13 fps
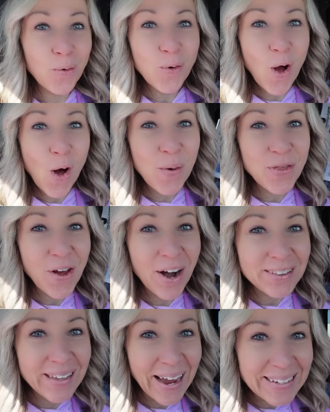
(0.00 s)
roll with
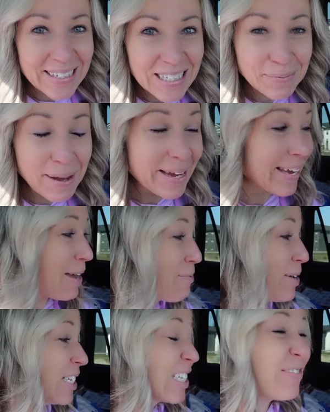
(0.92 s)
our license plate
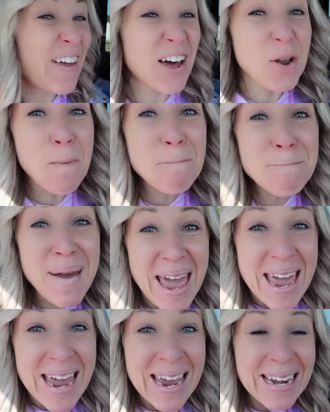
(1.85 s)
game. We just found
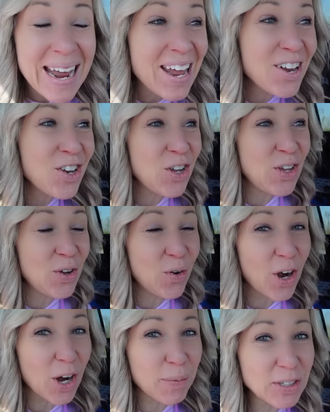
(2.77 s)
Maine and New
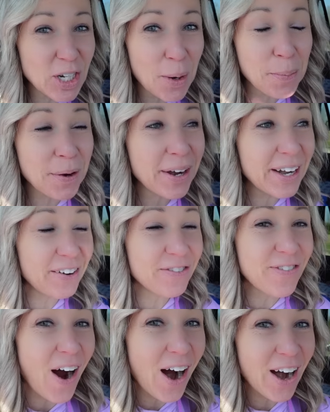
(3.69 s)
York, which are pretty
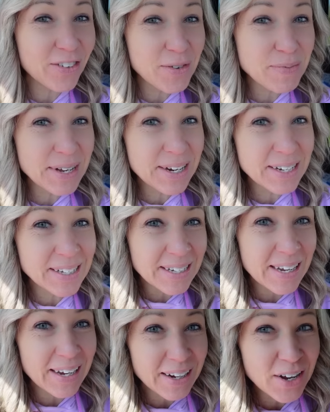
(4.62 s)
far from
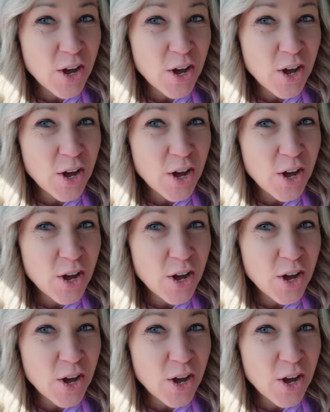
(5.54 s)
Tennessee.